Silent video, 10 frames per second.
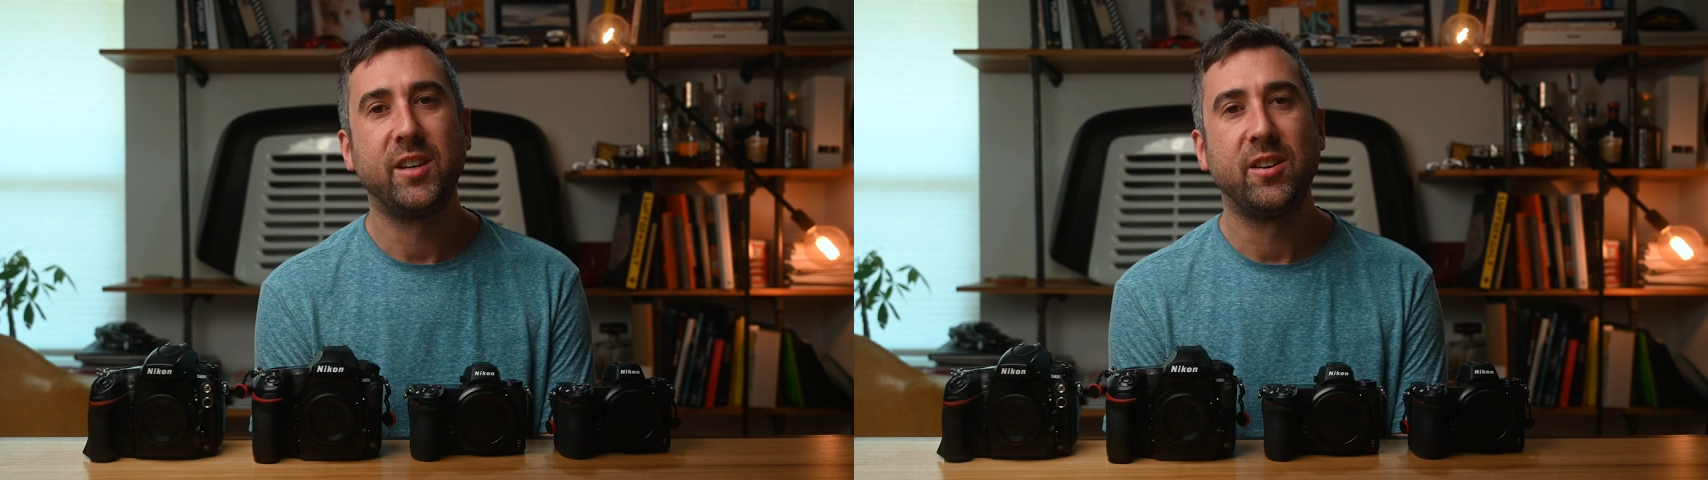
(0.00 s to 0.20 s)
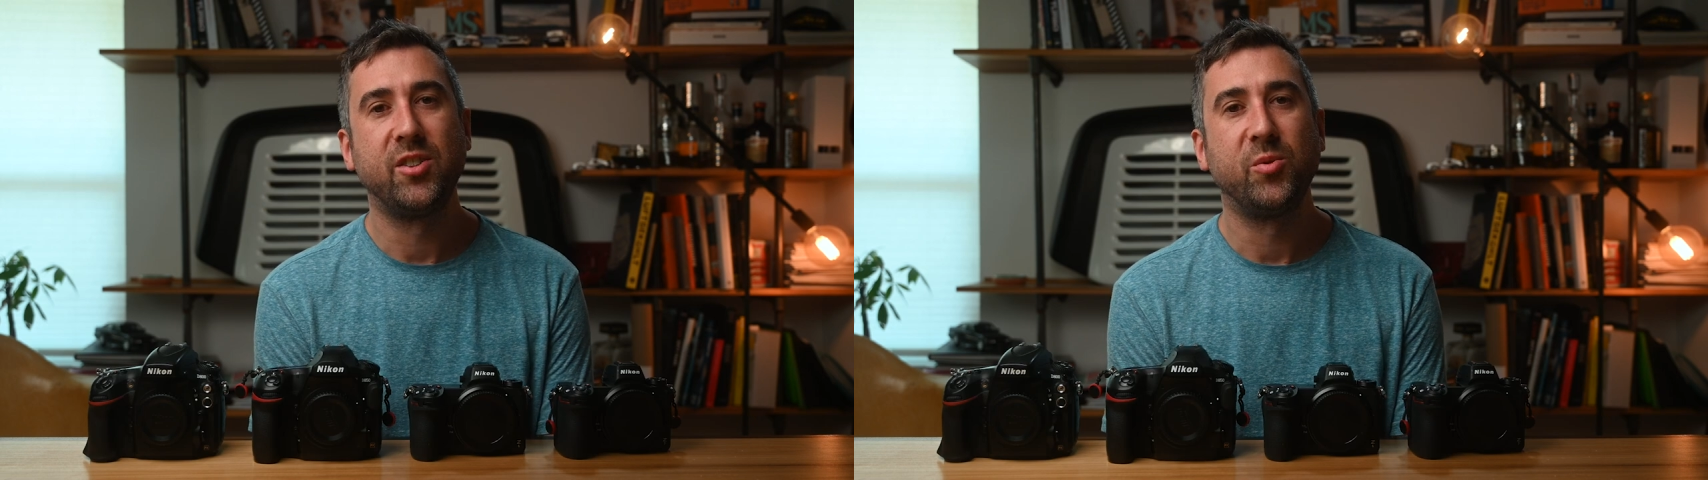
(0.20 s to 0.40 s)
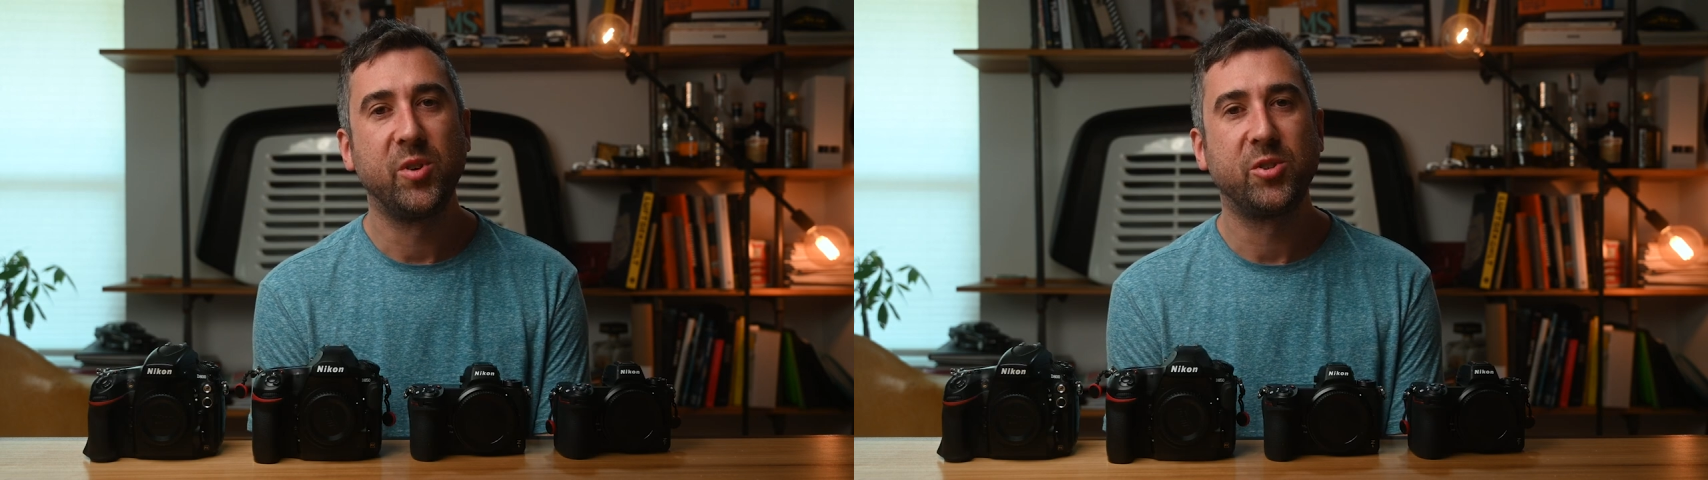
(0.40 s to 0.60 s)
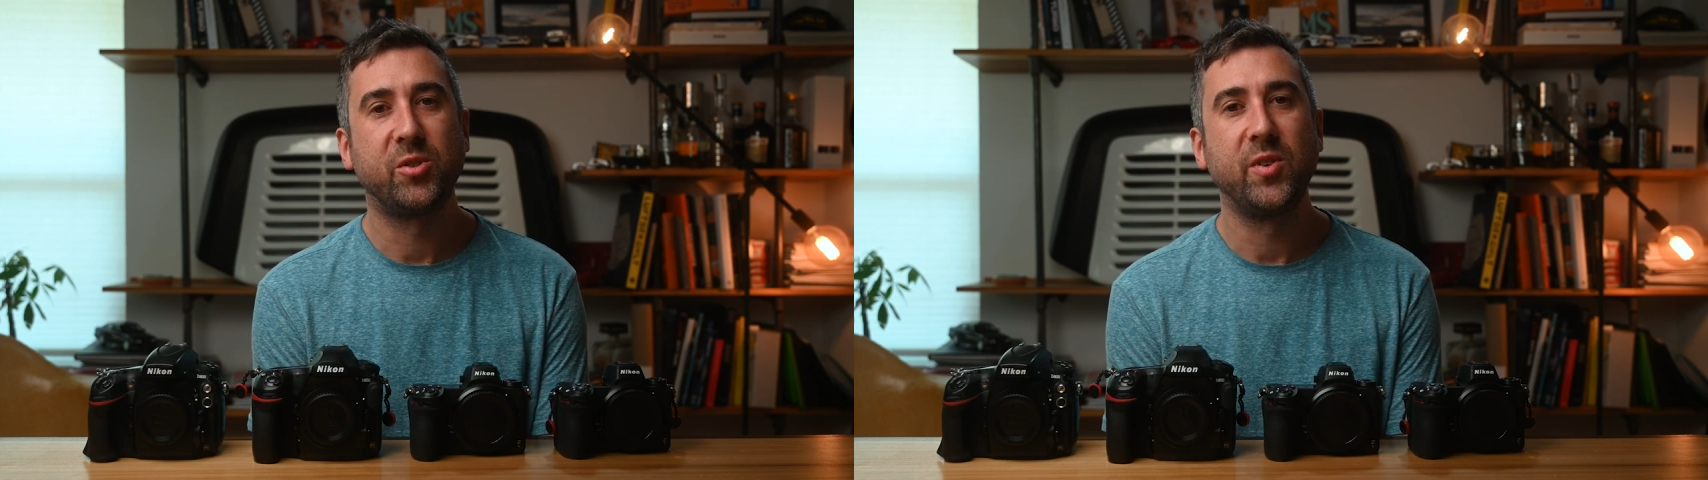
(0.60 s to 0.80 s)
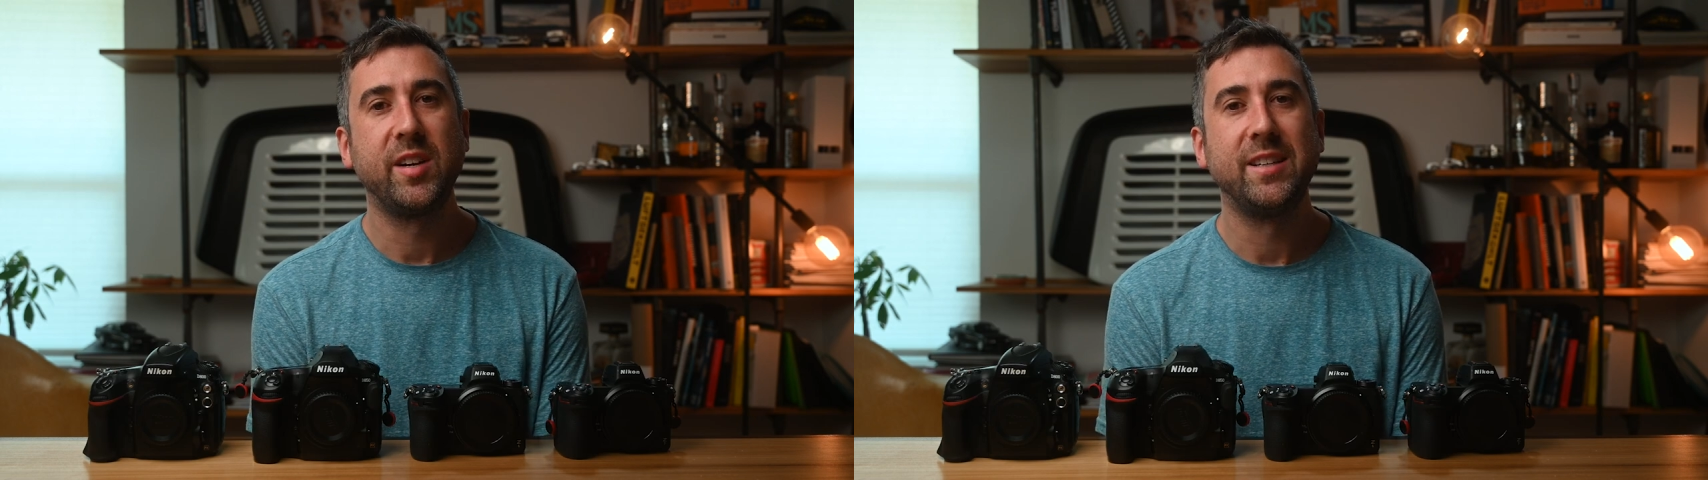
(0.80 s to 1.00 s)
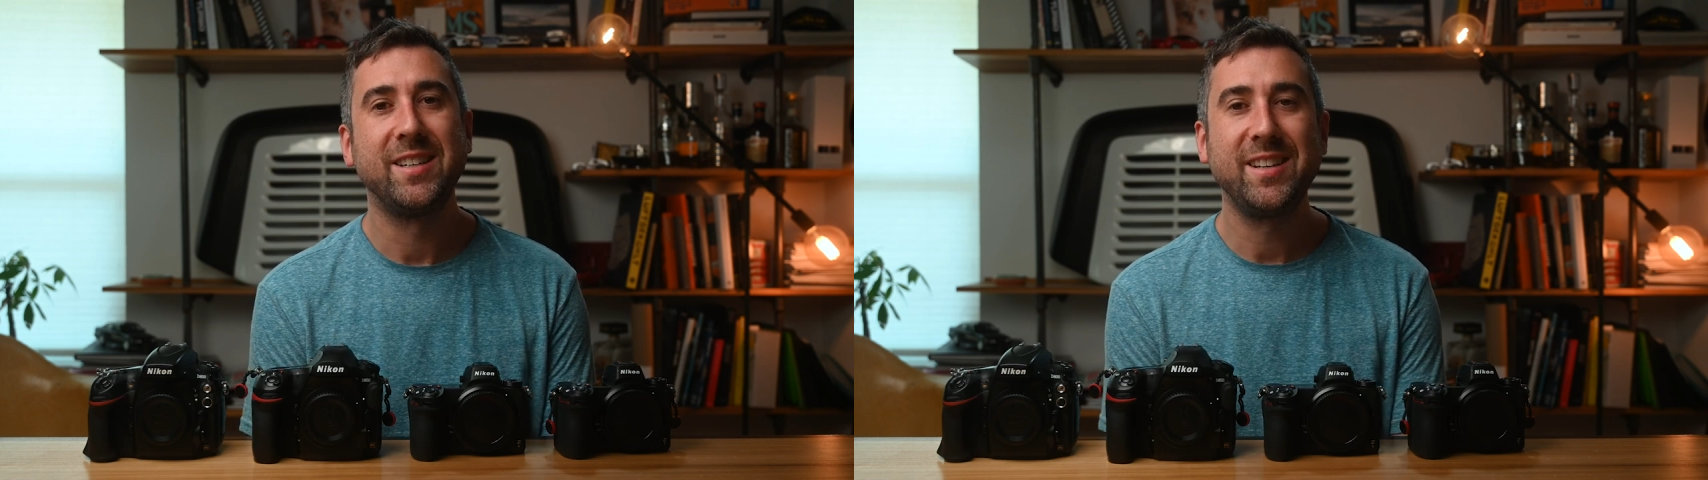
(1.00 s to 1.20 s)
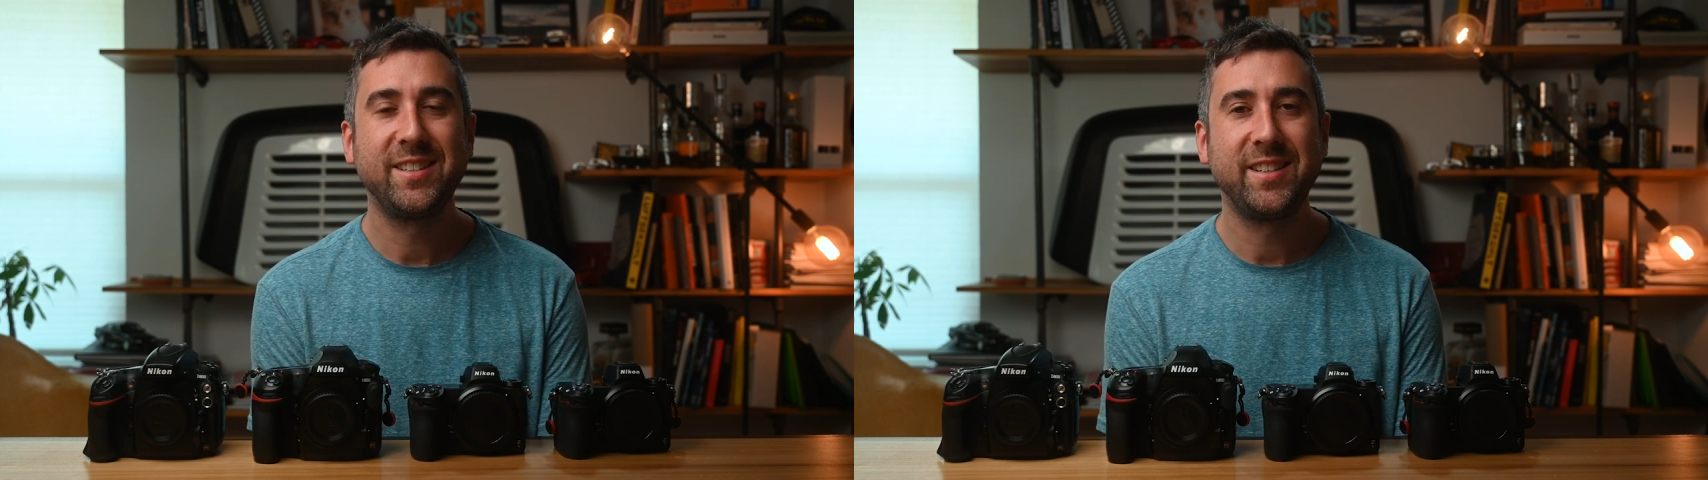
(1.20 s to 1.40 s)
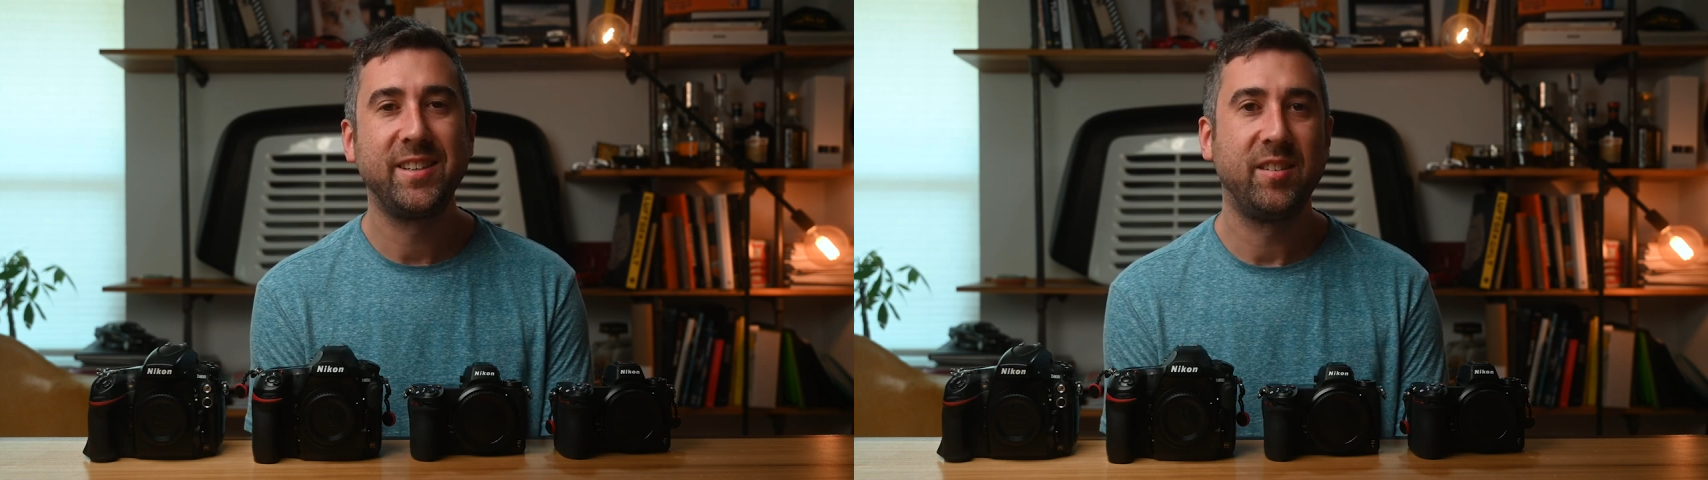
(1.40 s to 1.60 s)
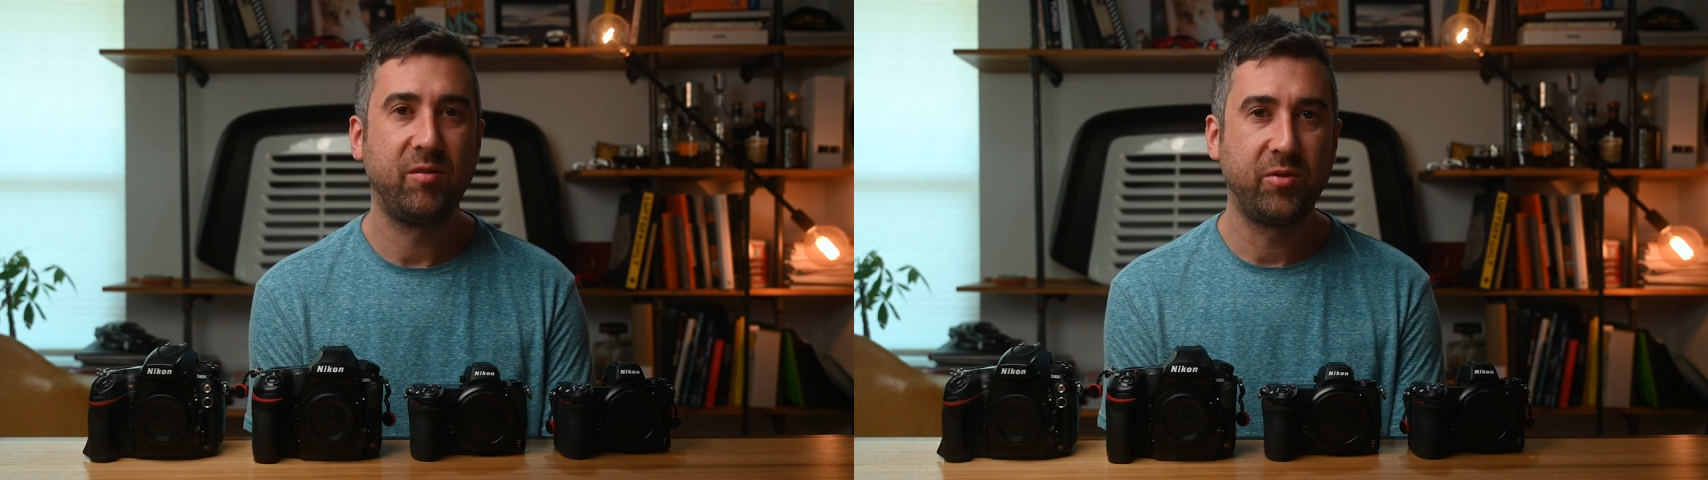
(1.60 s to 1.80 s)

on the rear screen is instant,